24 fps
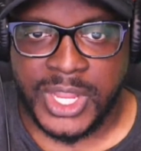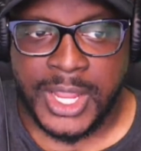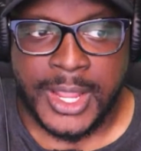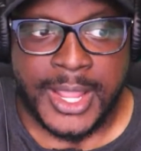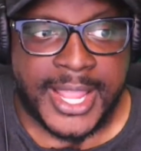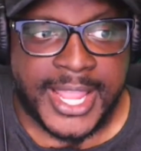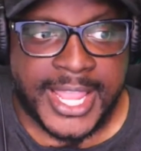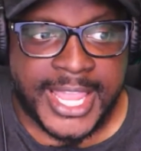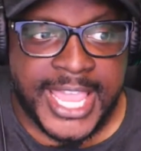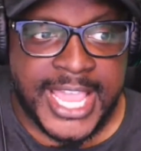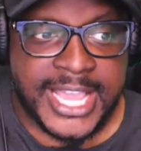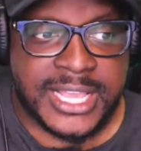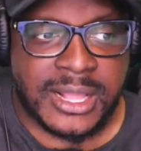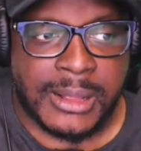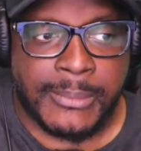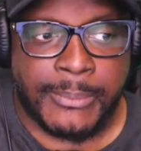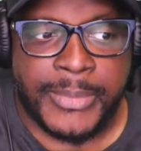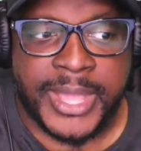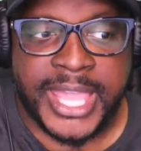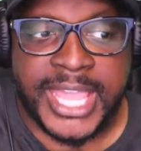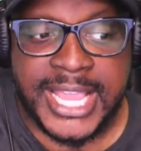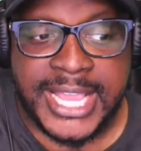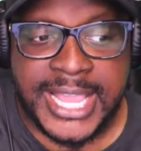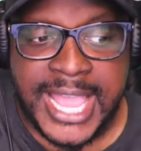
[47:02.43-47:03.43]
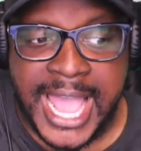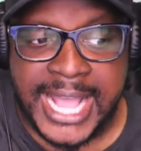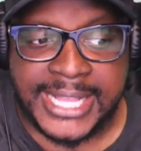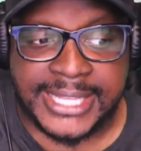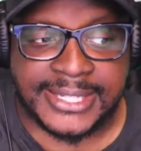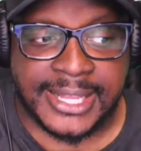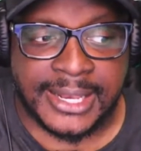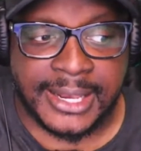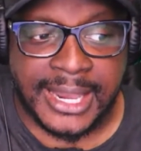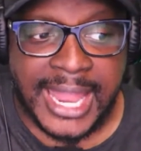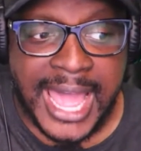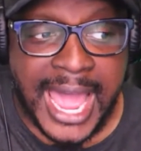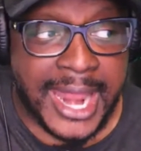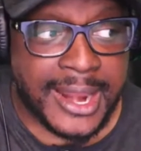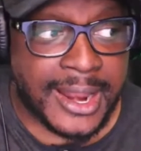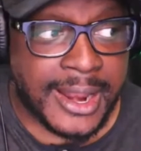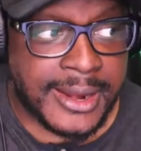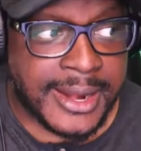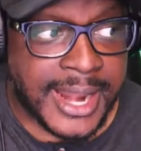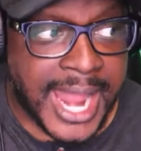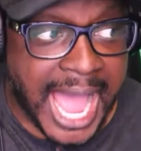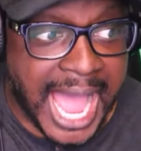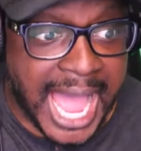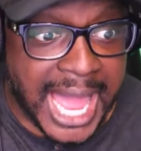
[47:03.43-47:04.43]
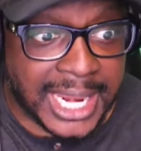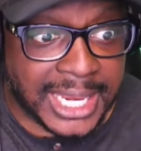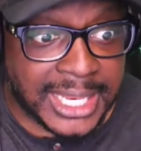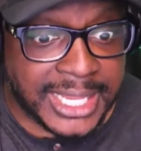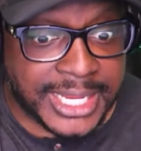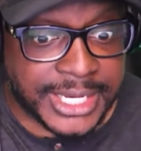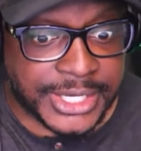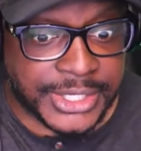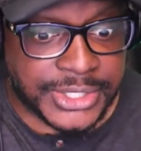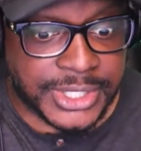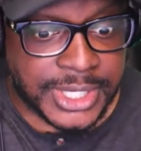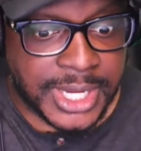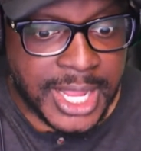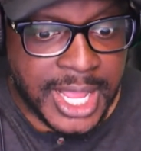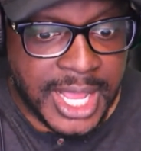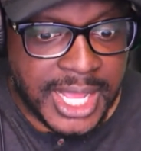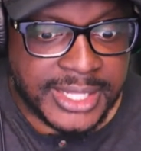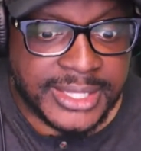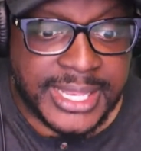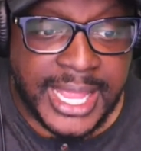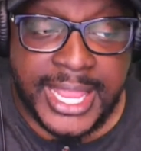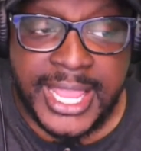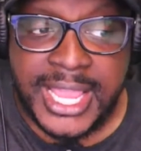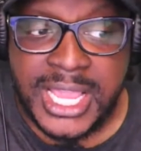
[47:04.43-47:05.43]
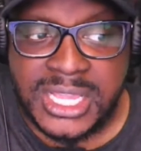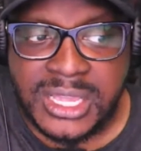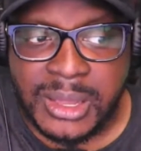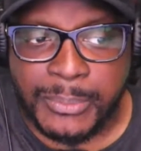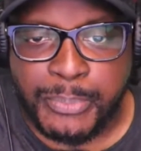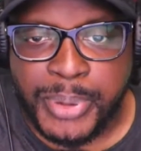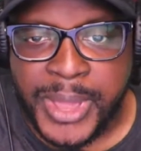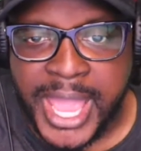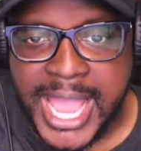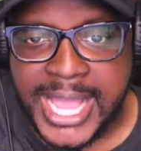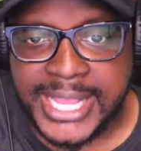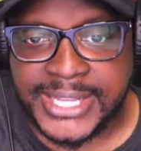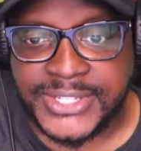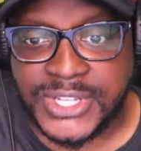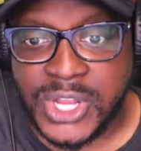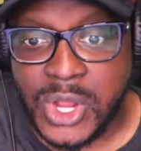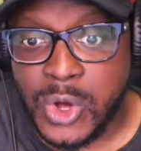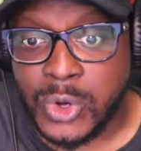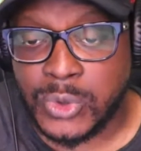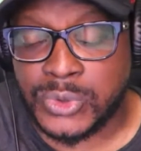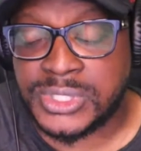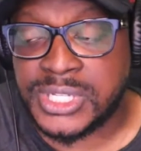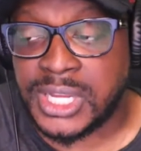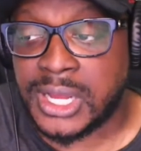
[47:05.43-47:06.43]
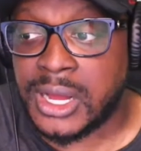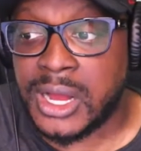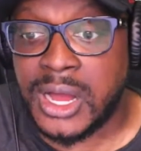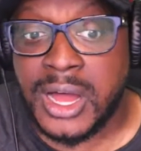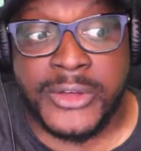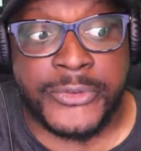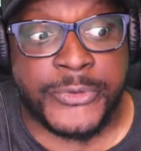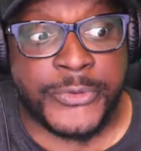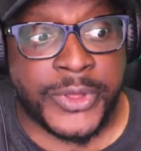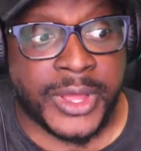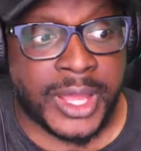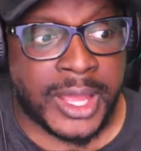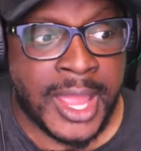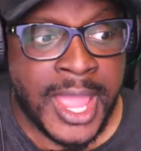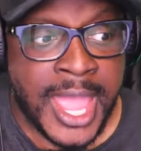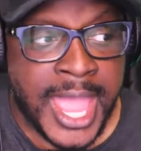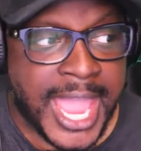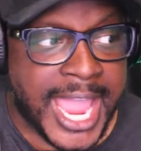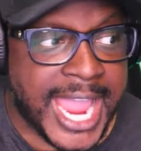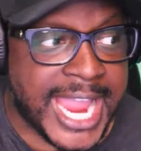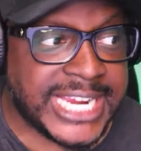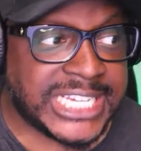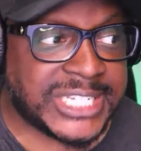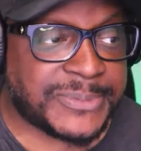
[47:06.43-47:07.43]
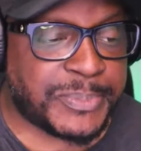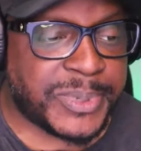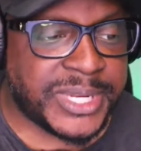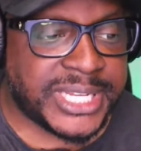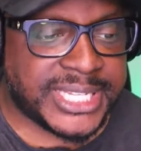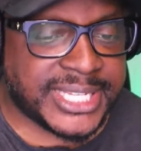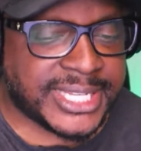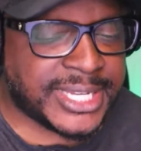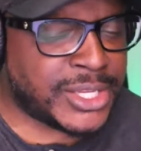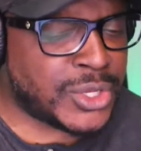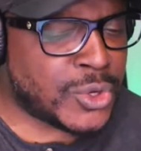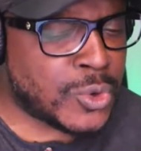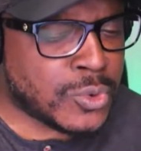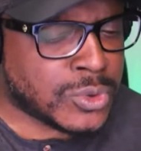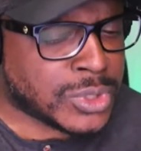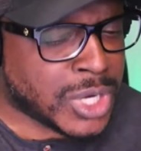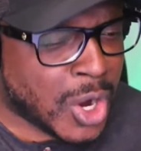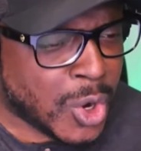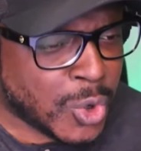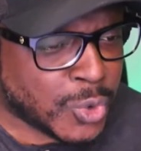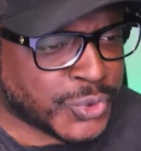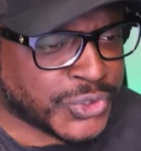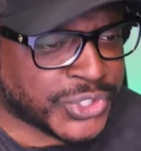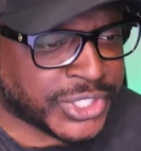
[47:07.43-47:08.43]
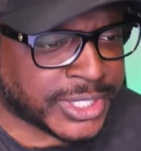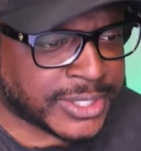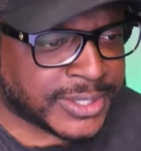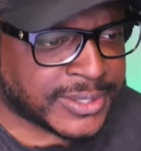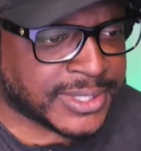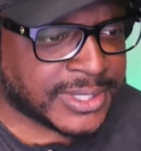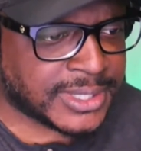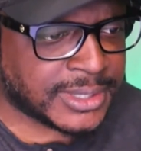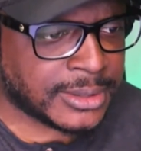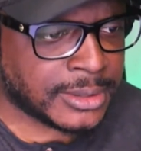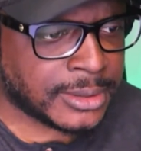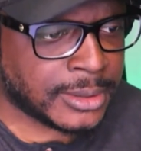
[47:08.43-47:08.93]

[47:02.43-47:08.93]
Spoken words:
He has a lot of knowledge that he can pass on to other HBCU coaches.